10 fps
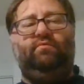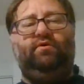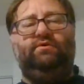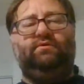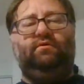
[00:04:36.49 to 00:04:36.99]

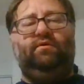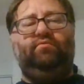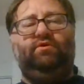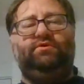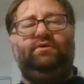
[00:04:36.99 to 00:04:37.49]
you can certainly
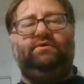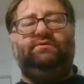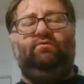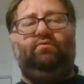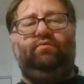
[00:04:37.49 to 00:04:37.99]
punch to the
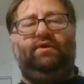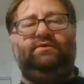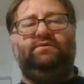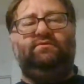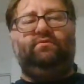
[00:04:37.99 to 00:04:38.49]
solar
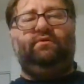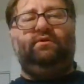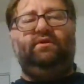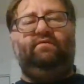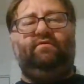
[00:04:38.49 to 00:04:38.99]
plexus or the
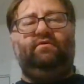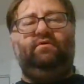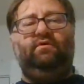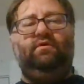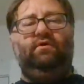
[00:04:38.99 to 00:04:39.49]
liver,
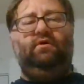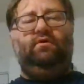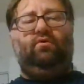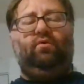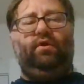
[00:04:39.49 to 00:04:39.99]

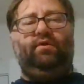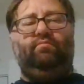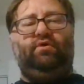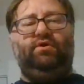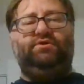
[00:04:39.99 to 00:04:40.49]
or you
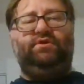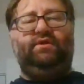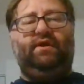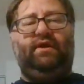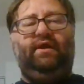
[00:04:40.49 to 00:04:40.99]
can punch
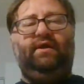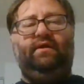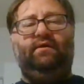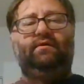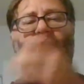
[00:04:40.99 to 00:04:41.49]
to the
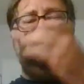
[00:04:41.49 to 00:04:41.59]
head,